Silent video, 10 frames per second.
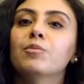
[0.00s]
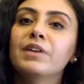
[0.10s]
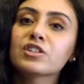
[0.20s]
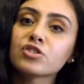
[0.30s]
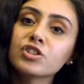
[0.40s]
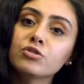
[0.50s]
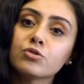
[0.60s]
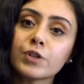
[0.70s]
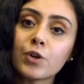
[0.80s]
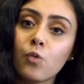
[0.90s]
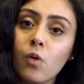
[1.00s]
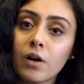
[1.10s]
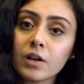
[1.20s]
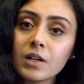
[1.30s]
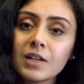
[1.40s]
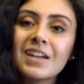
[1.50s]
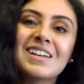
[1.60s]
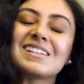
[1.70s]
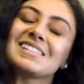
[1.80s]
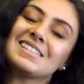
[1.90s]
Make sure you drink water.
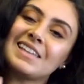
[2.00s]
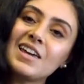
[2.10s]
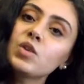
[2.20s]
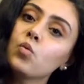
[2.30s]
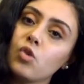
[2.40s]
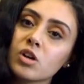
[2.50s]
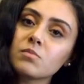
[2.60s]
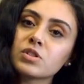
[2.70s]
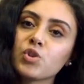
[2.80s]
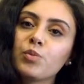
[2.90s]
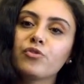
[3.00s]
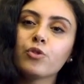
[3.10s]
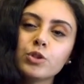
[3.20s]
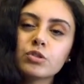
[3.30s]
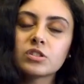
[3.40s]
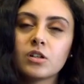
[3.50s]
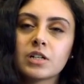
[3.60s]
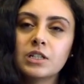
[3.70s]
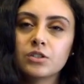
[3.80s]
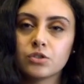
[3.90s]
Stay warm. So before you start
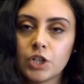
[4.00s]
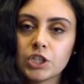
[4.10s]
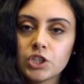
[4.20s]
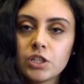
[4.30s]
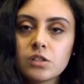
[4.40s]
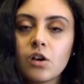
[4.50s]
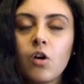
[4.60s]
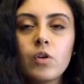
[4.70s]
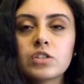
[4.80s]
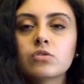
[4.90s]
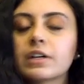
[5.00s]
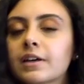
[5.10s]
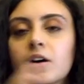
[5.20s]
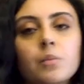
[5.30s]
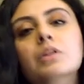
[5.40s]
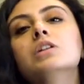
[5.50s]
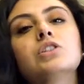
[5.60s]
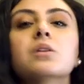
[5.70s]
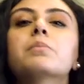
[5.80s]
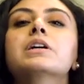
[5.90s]
any stretches, always do like a couple of
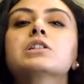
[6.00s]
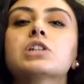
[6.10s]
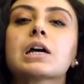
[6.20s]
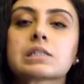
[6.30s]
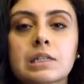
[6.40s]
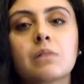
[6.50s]
jumping jacks to